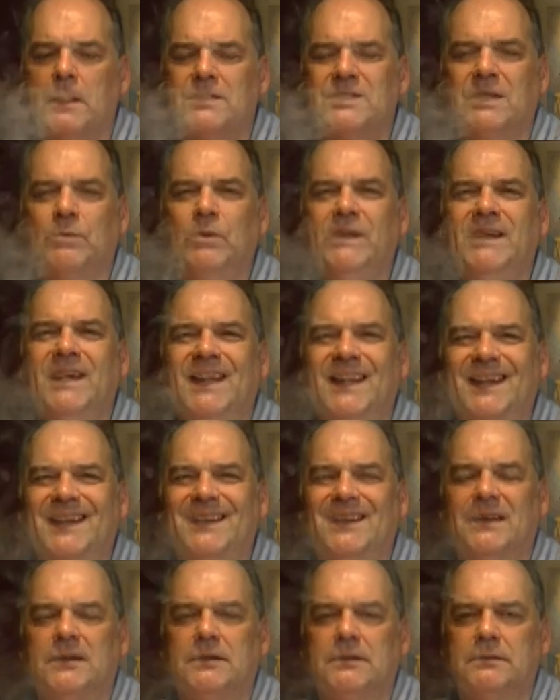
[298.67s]
It's a wee
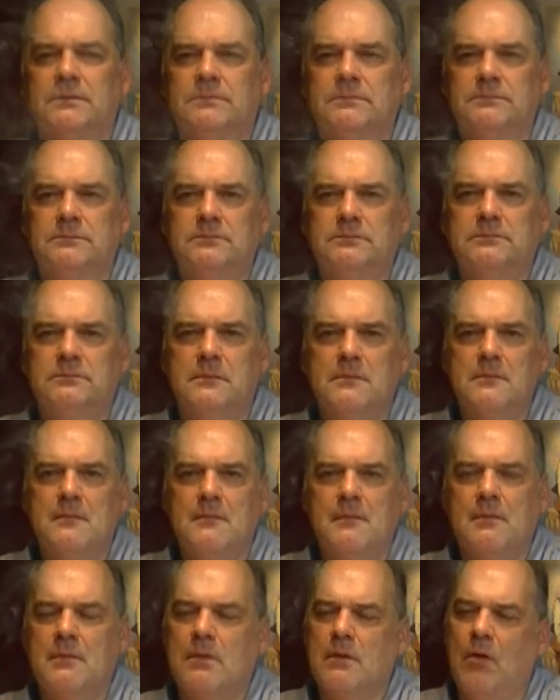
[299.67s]
hint
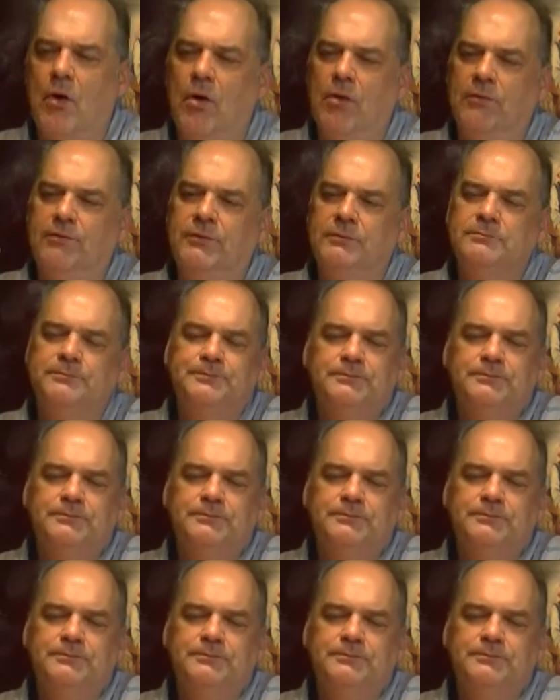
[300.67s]
of